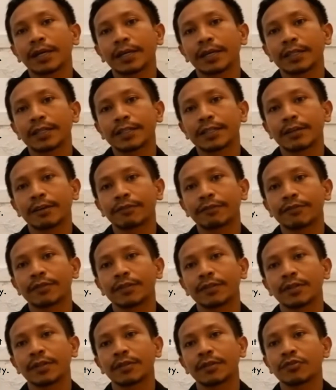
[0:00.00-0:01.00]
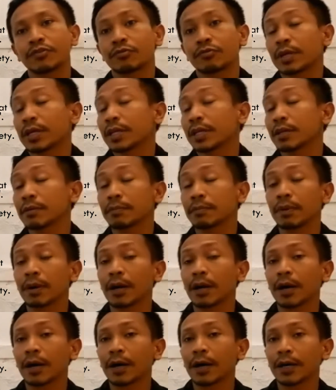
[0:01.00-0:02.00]
is often illustrated
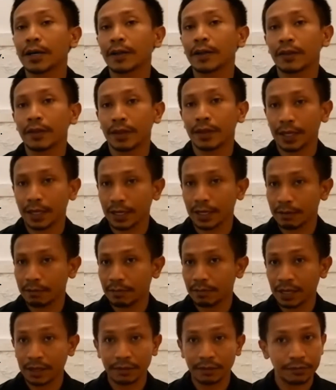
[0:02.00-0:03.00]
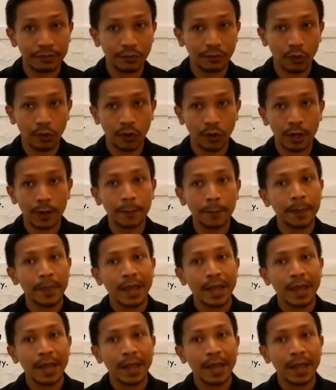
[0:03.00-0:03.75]
by the metaphor